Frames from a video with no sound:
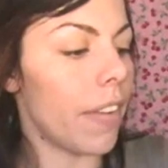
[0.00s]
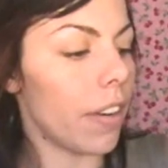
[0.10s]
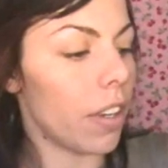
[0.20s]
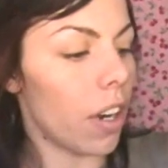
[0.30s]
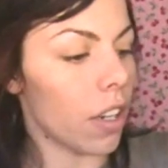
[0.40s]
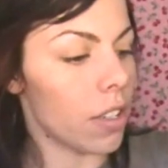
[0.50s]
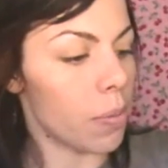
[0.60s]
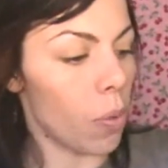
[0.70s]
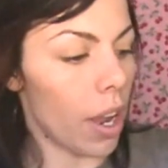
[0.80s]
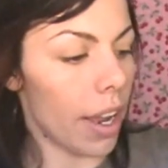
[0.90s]
I found an
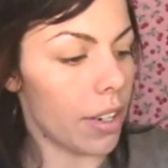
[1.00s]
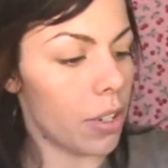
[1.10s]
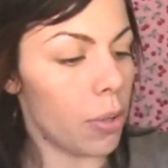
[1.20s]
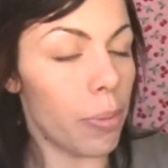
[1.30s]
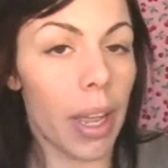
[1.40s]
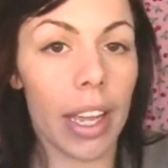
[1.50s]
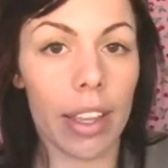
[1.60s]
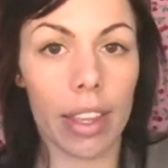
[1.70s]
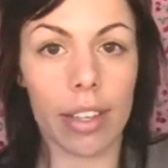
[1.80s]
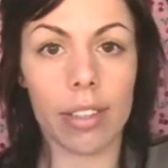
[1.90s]
awesome way to
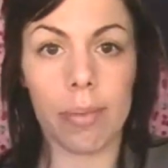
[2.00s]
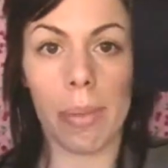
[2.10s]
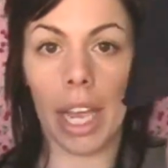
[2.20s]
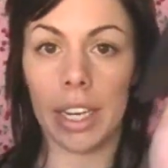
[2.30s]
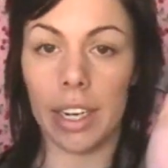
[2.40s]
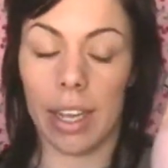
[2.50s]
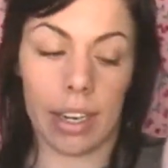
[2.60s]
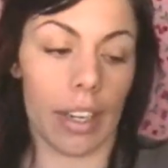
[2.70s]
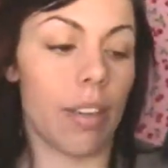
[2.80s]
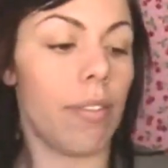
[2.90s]
make this
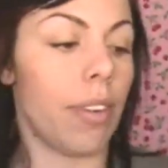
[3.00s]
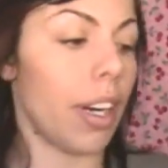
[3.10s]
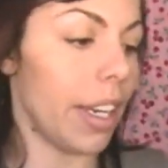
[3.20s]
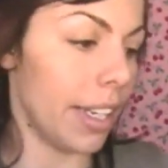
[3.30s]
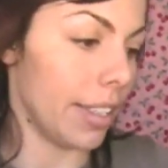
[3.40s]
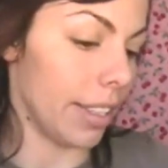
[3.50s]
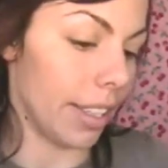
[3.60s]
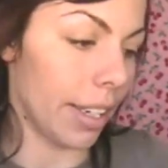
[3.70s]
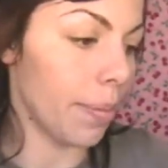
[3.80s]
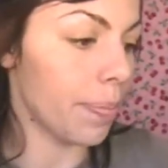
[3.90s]
magnetic very
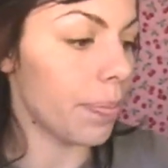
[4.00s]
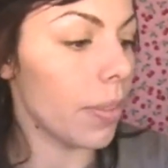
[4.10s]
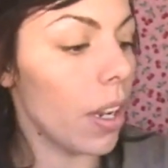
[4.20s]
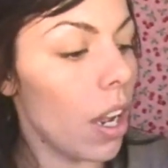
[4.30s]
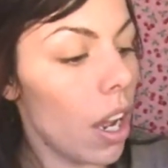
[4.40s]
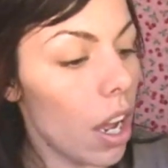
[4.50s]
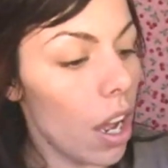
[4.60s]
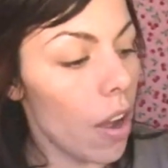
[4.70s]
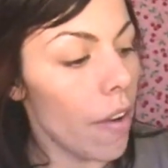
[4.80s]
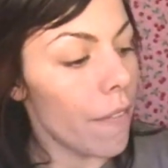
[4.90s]
easily.
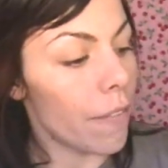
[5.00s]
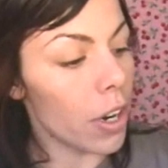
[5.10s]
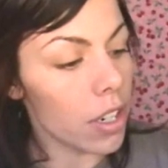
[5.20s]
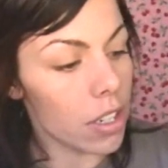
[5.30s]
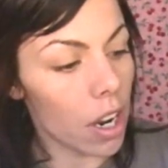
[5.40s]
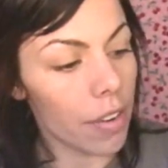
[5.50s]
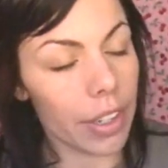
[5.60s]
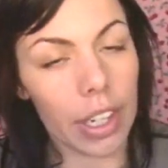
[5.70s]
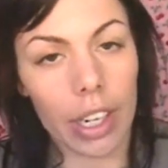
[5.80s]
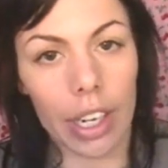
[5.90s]
First off,
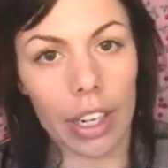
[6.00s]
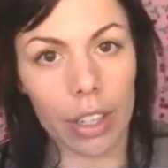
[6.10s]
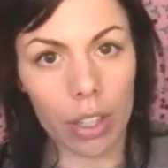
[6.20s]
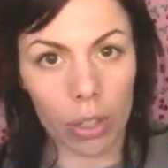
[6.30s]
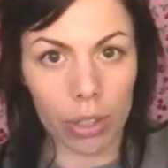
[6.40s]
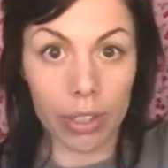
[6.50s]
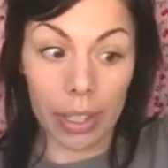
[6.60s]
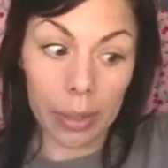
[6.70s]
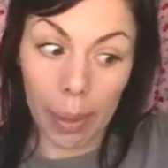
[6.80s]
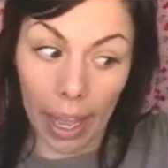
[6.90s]
you're going to need your Coastal
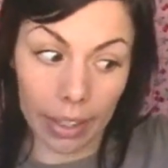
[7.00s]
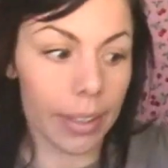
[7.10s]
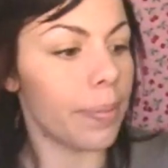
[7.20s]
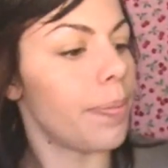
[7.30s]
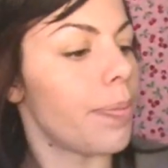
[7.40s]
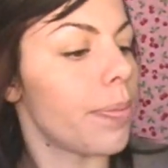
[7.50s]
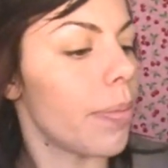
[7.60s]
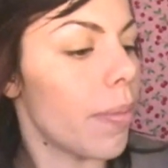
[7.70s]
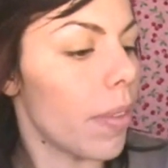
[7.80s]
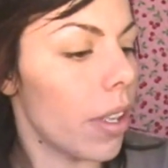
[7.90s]
Scents palette.
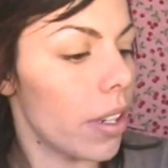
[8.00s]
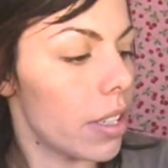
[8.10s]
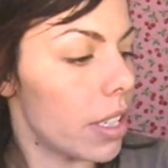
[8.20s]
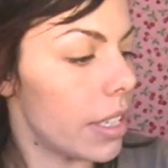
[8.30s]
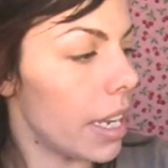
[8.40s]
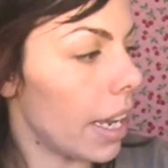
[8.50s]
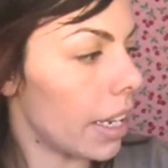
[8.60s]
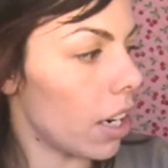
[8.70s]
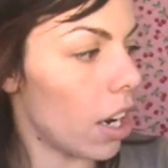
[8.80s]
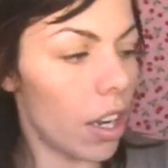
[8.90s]

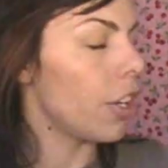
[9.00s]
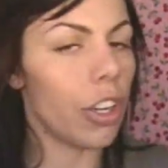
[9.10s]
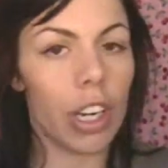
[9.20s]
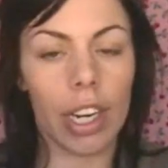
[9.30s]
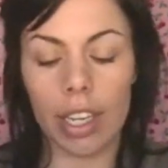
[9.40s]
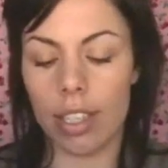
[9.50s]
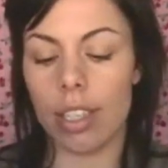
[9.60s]
Second off, you're going to need